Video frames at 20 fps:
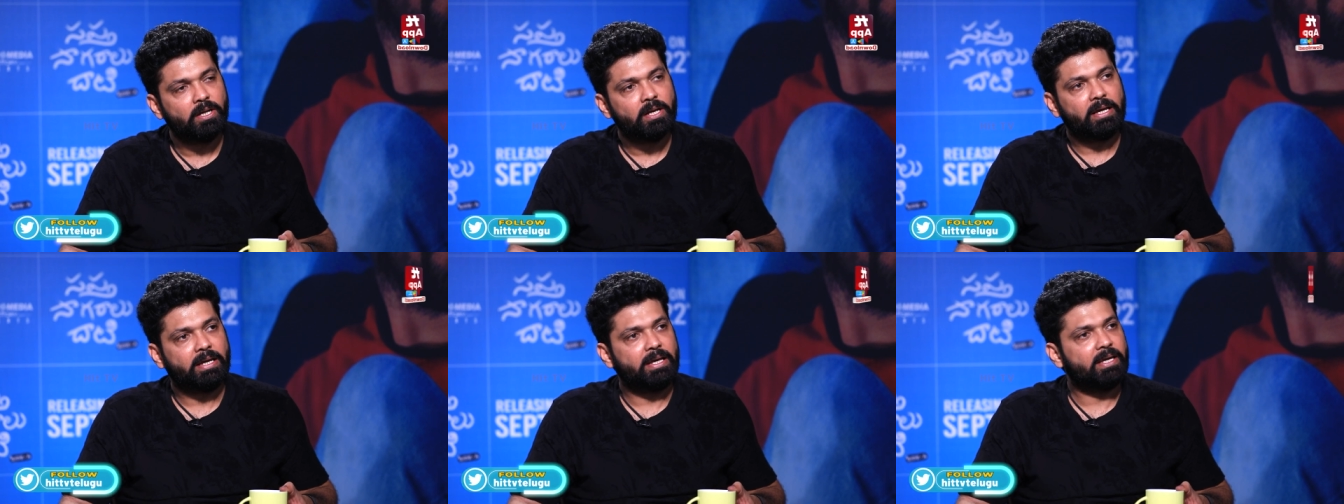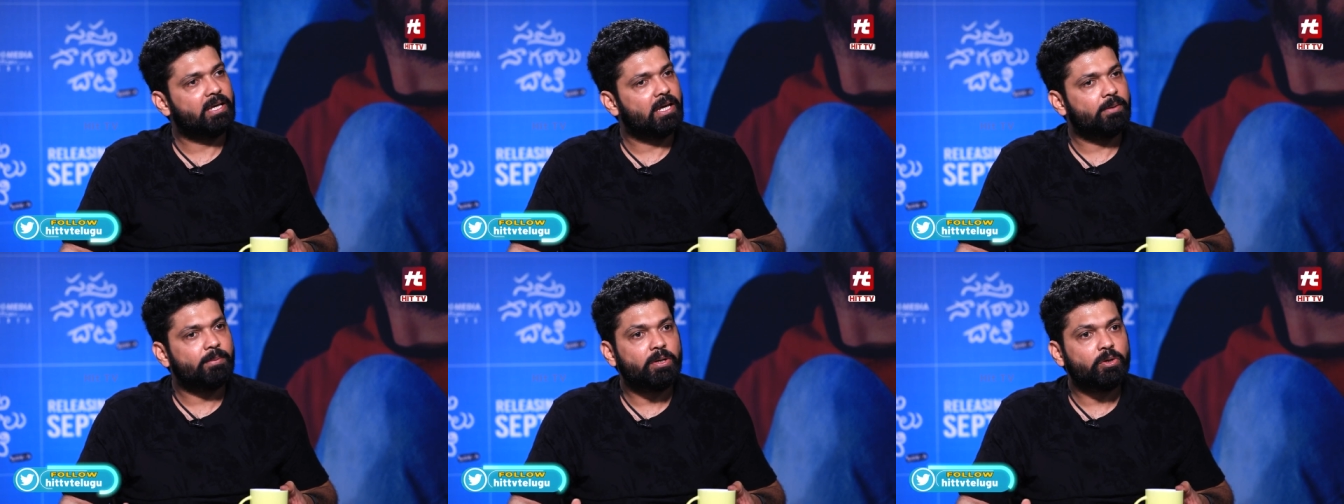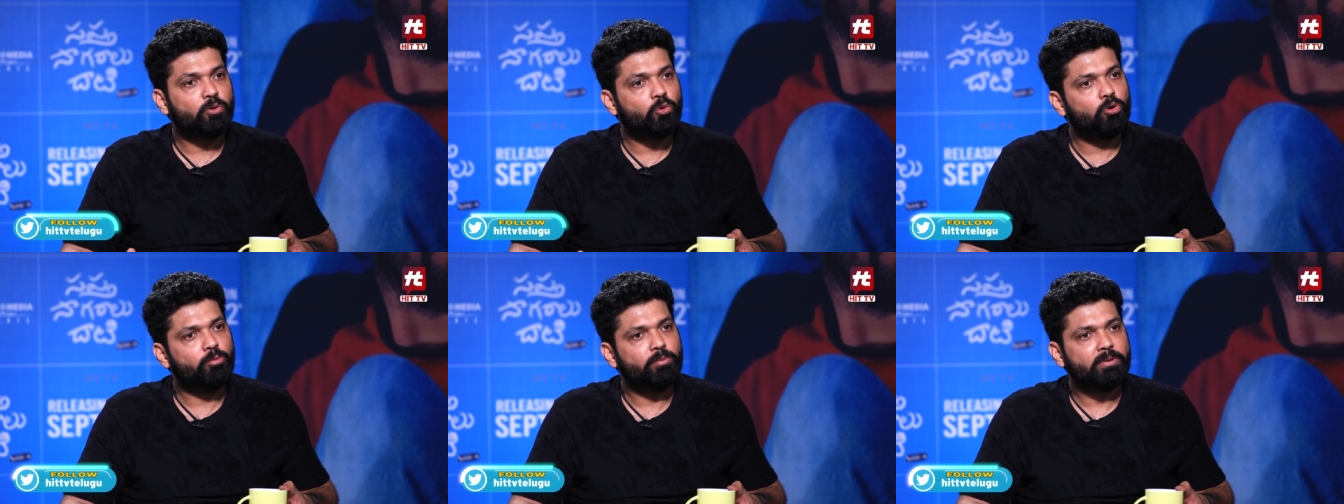he came and
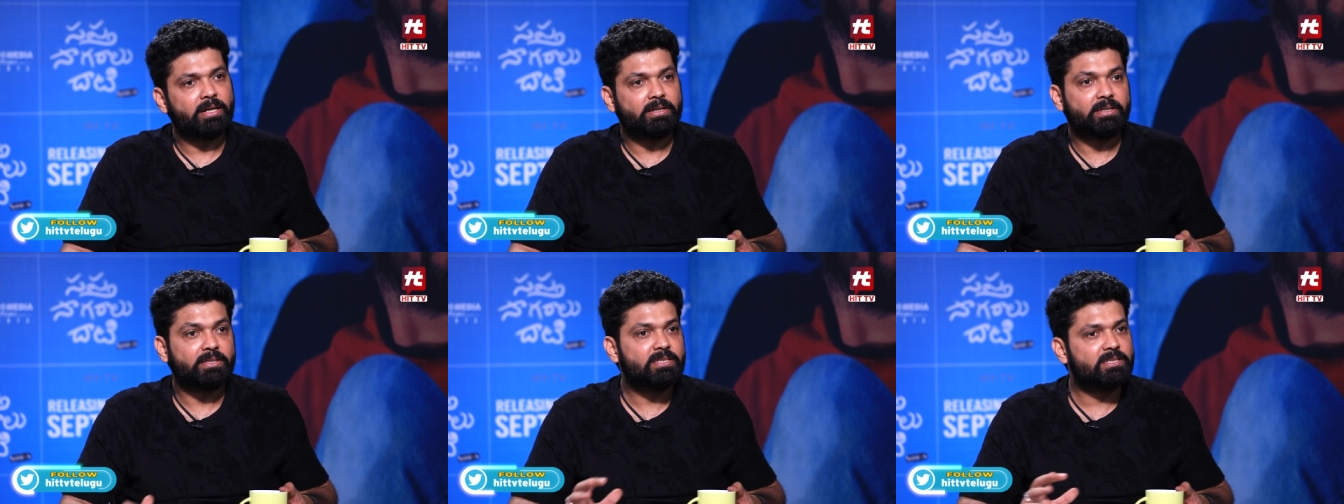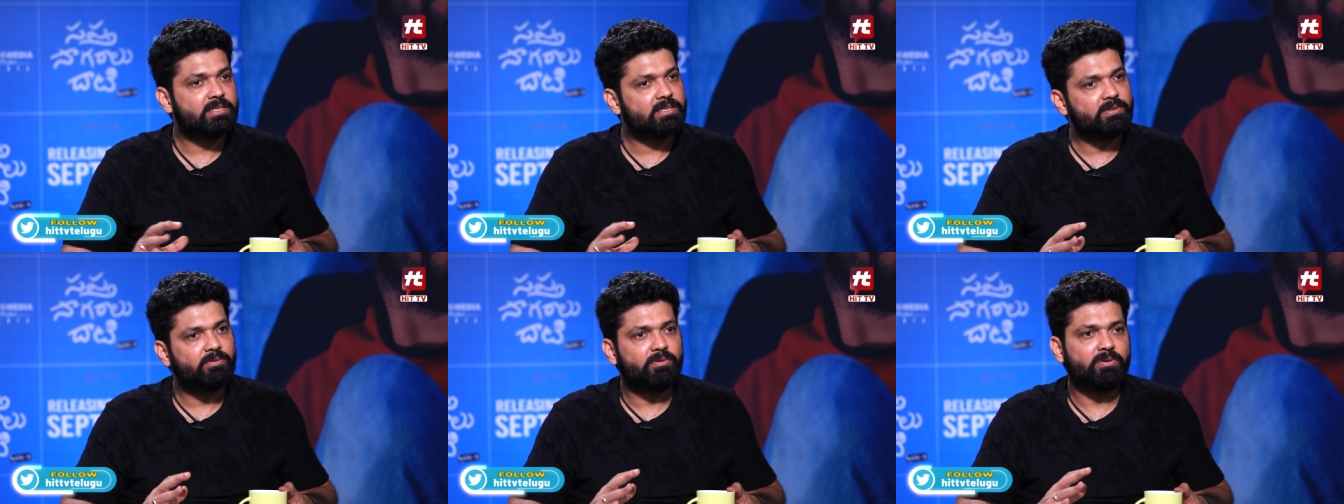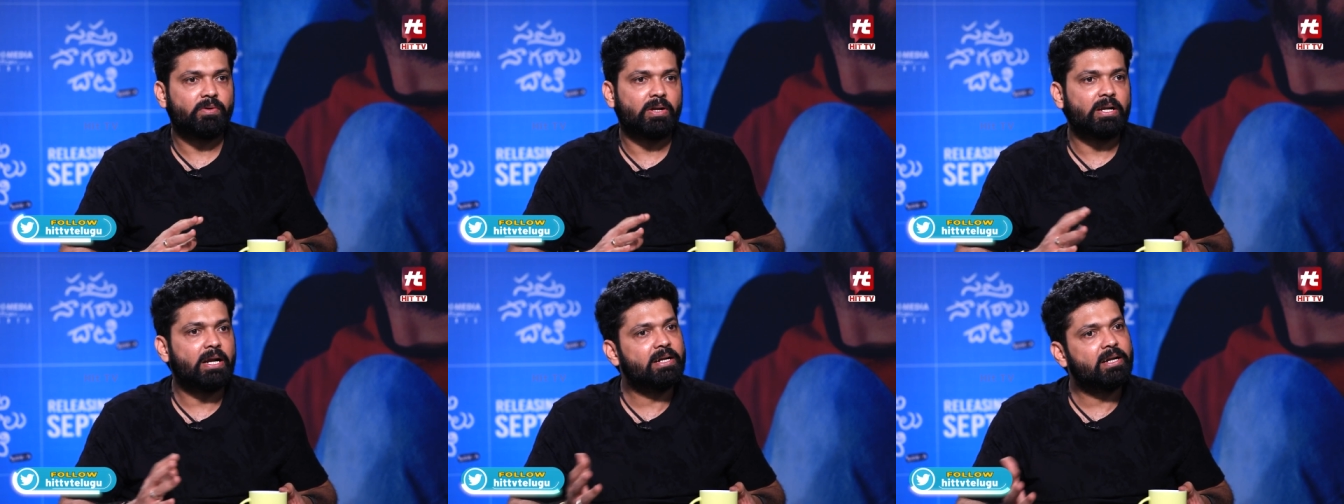told me that this is a
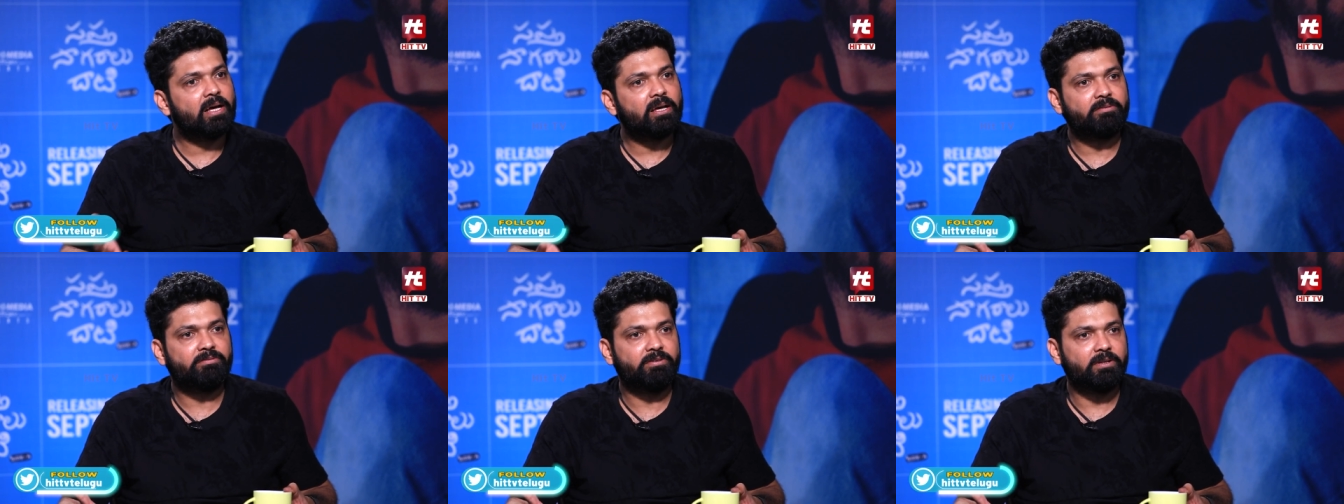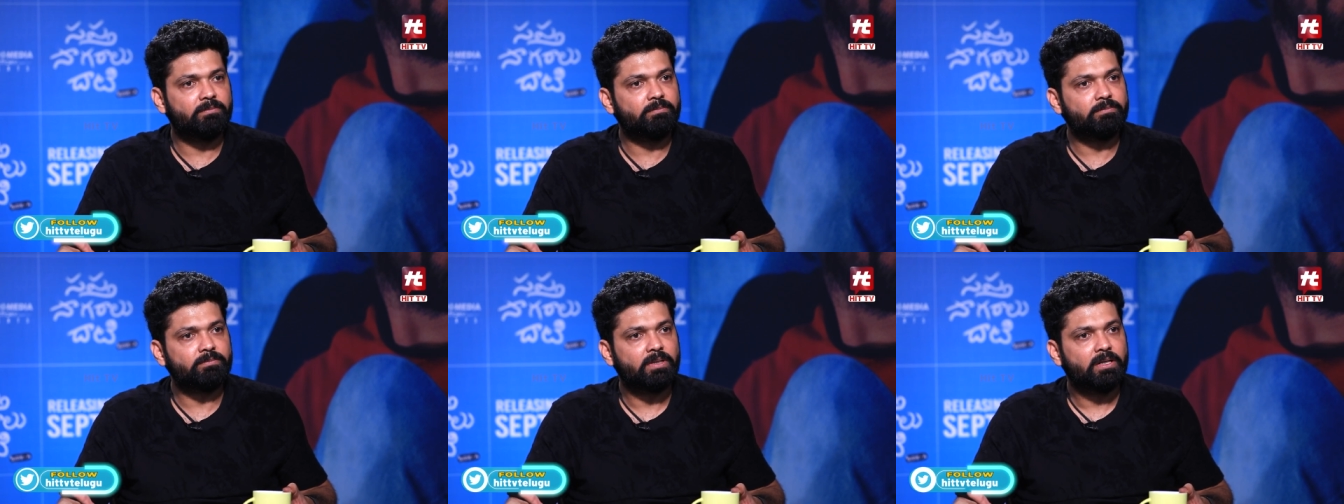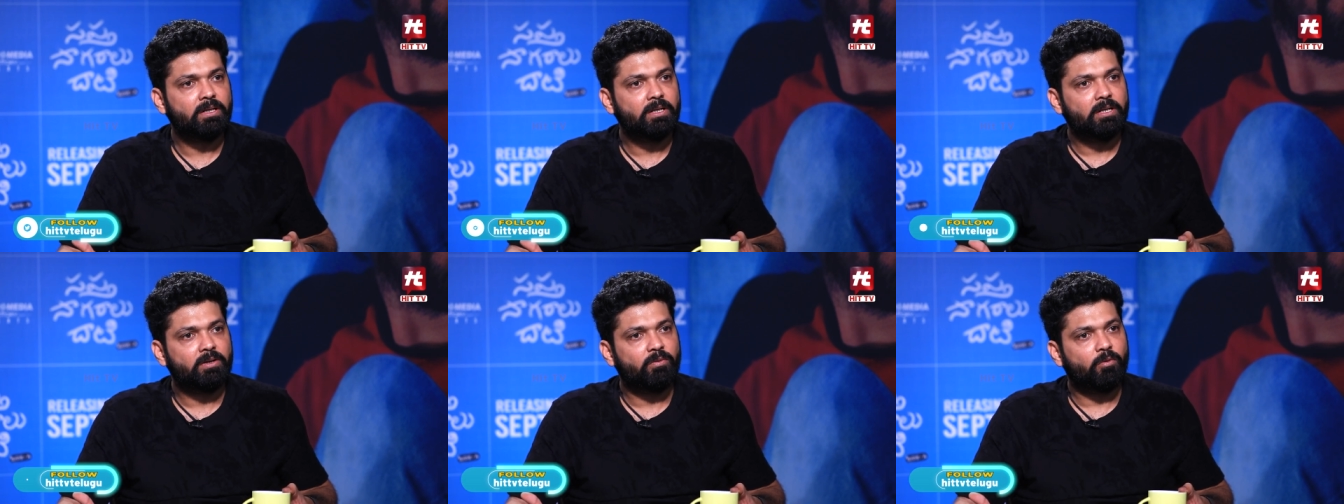one one entire film.
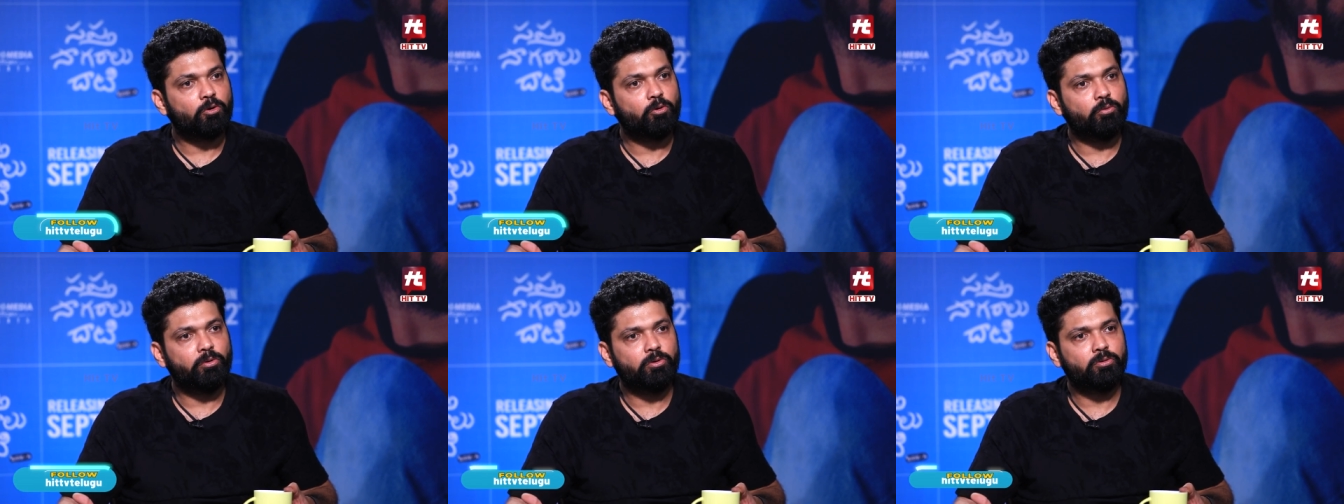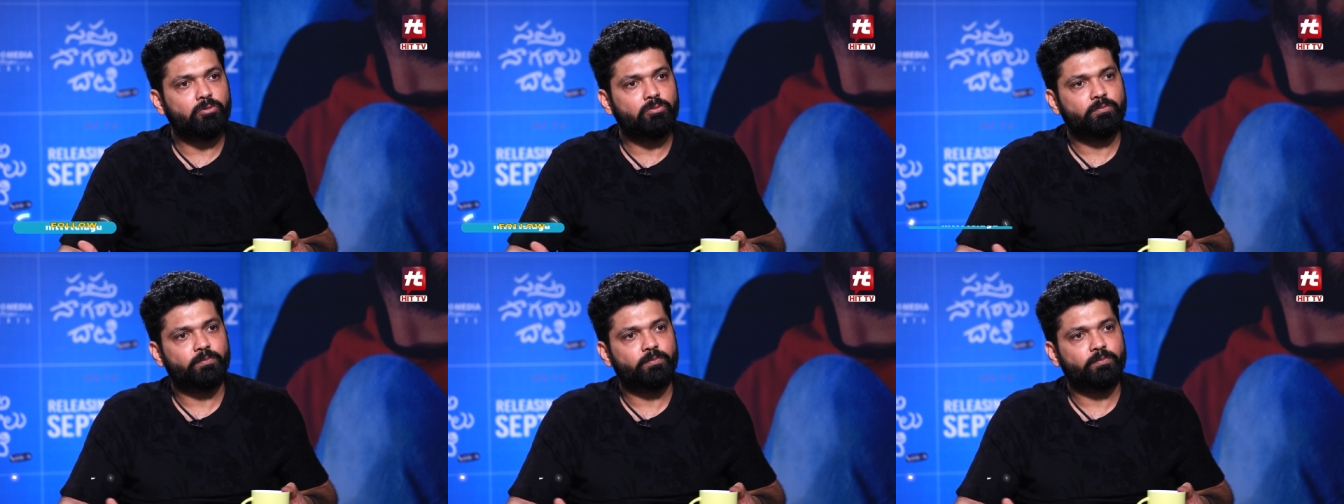What do we do?